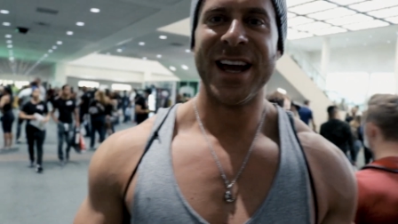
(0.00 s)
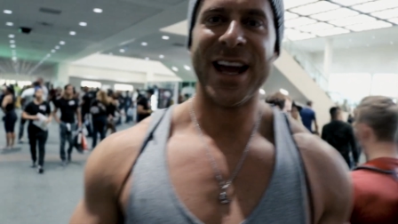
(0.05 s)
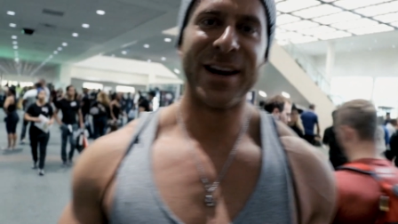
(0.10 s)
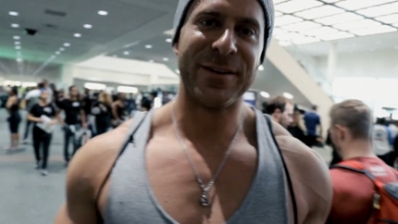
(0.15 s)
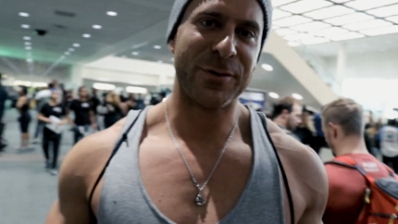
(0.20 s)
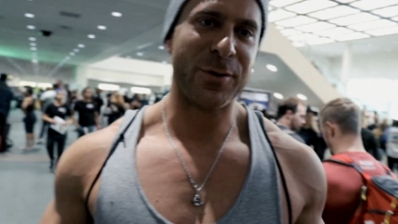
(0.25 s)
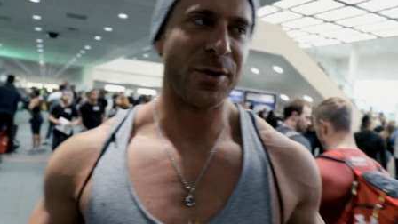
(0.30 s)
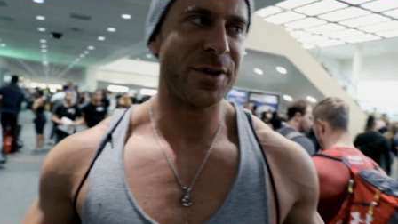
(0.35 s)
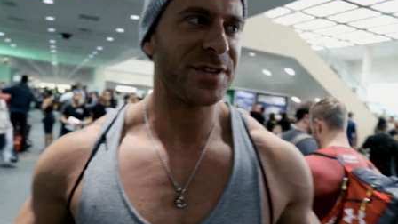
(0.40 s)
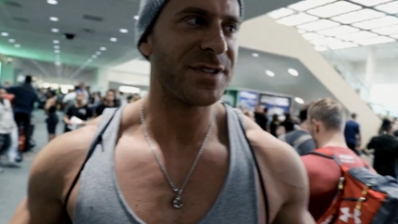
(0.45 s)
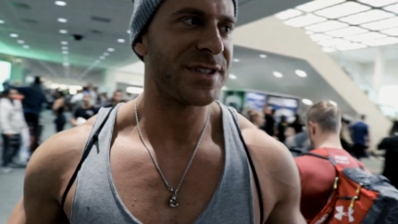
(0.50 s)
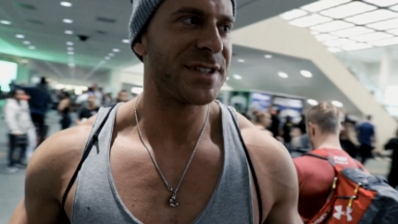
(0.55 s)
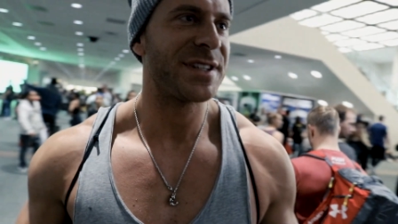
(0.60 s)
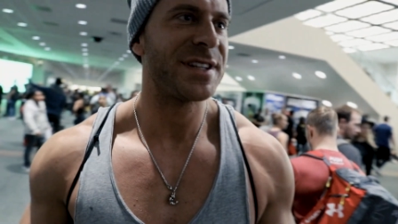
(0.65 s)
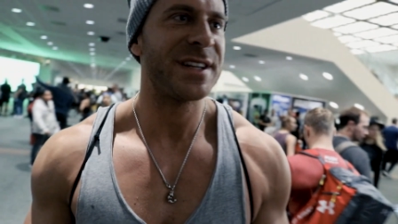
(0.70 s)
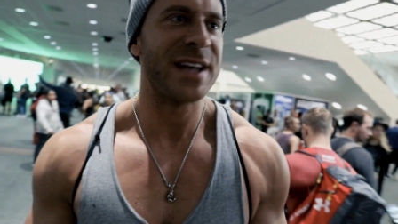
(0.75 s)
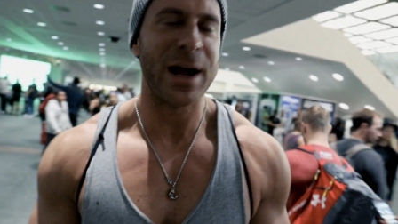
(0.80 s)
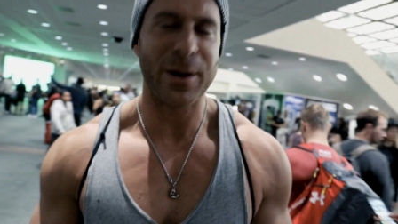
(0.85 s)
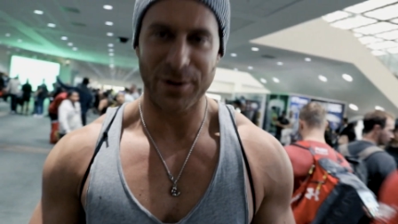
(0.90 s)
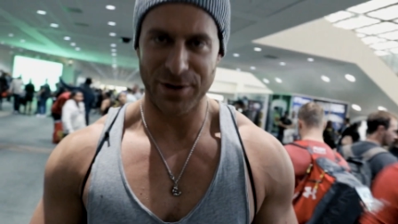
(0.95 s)
And of course,
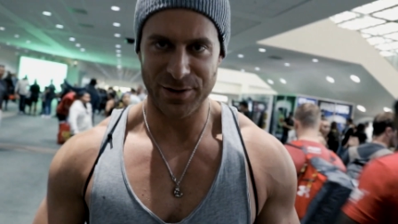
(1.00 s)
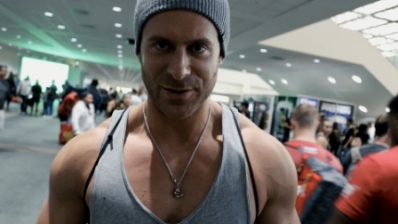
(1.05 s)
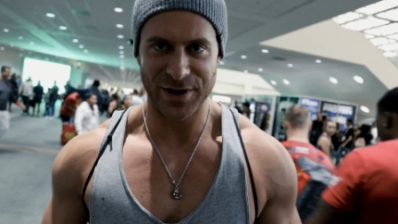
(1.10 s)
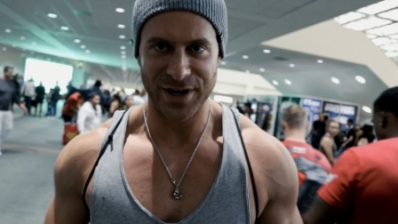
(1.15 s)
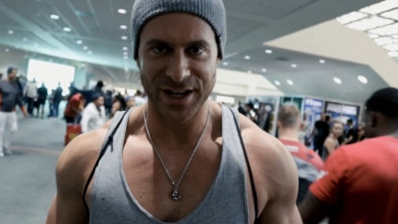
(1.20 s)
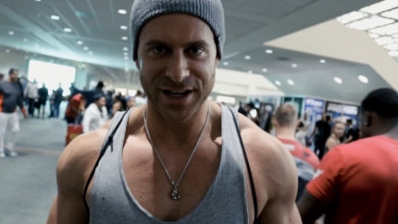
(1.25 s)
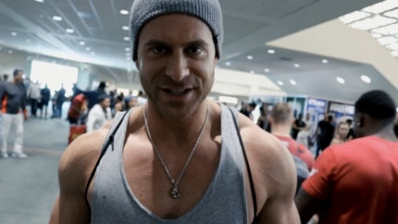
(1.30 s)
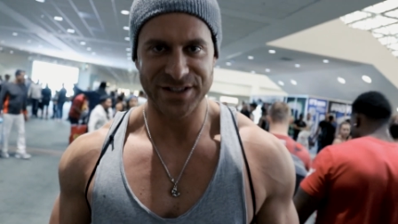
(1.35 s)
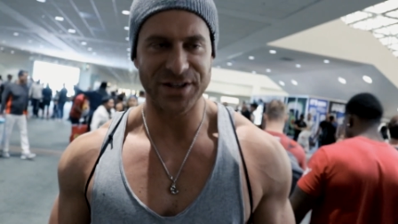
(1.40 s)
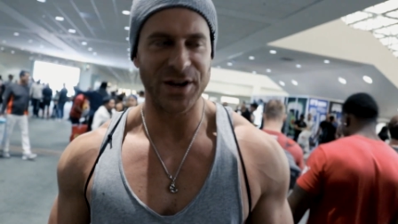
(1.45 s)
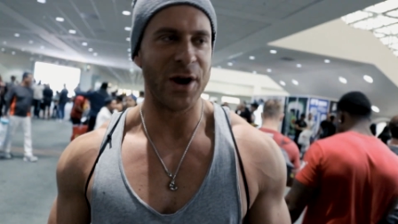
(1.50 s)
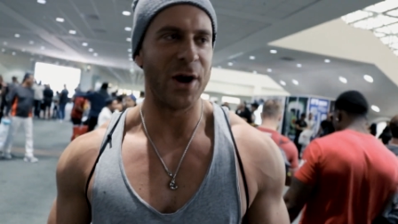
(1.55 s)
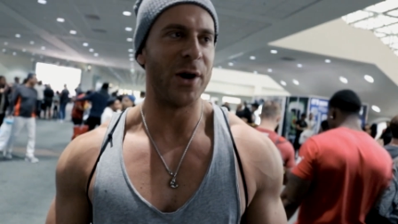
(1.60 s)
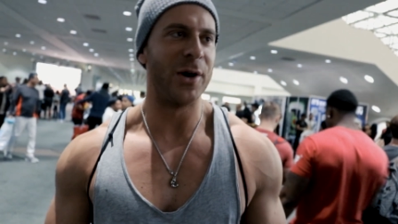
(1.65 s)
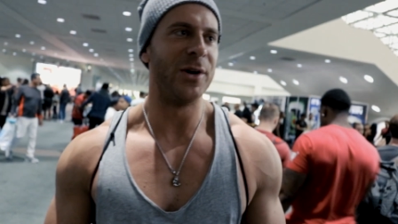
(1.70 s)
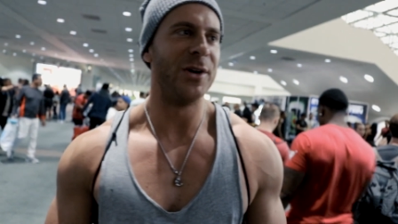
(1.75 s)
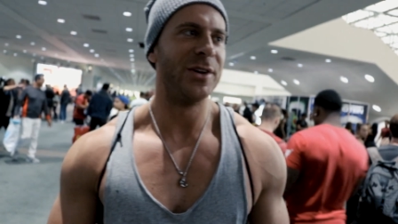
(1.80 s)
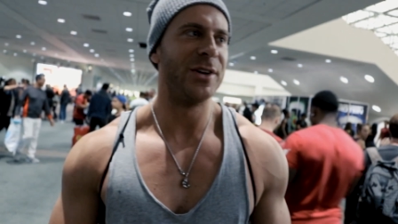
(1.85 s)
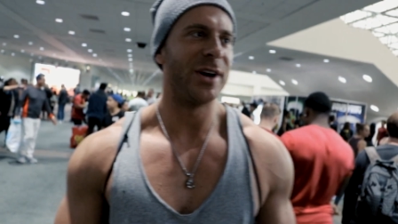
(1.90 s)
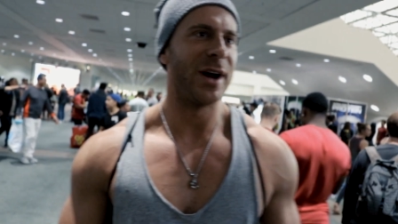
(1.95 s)
now we're doing it.
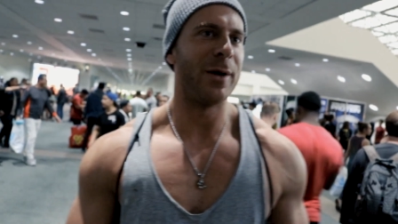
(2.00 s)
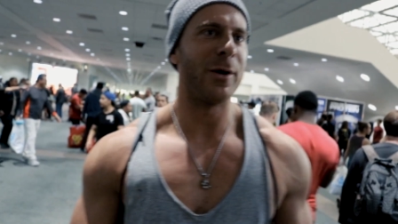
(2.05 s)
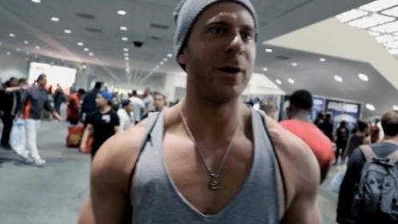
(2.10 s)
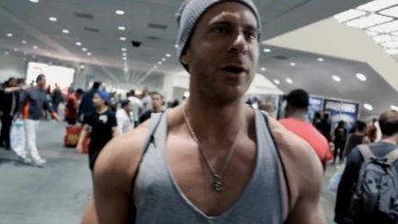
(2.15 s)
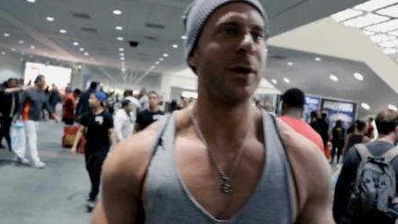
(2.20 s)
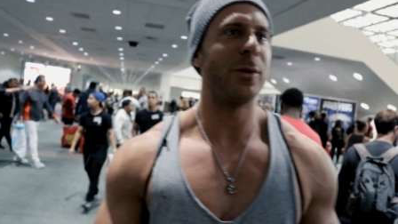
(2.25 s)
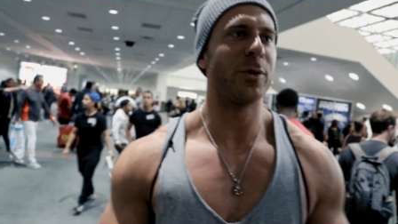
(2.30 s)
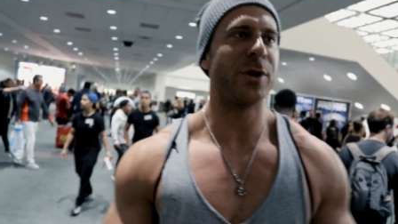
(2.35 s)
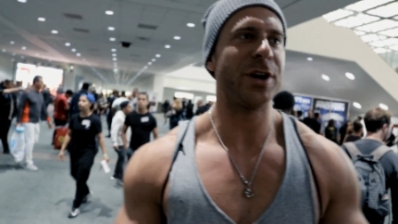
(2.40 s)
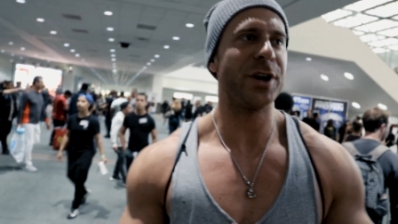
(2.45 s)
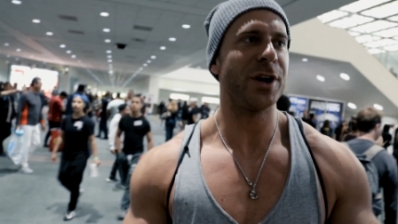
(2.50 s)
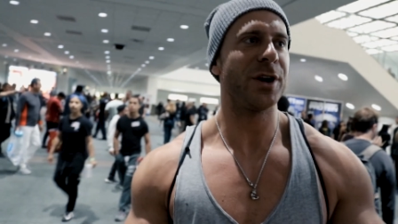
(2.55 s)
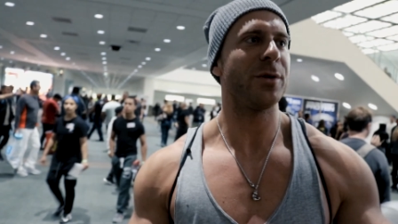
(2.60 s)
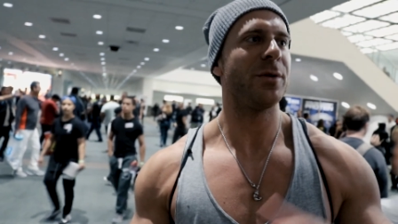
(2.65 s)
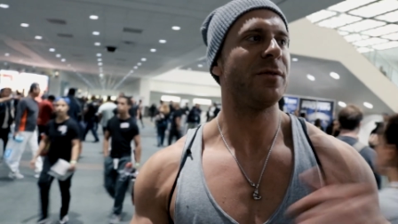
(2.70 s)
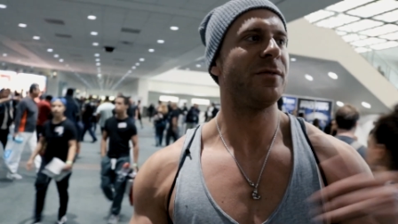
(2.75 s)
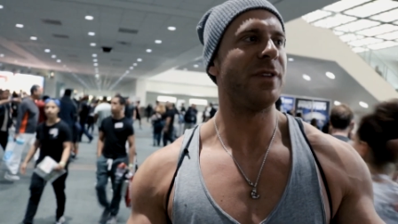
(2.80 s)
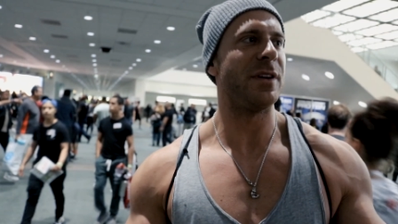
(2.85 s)
So uh, we're here,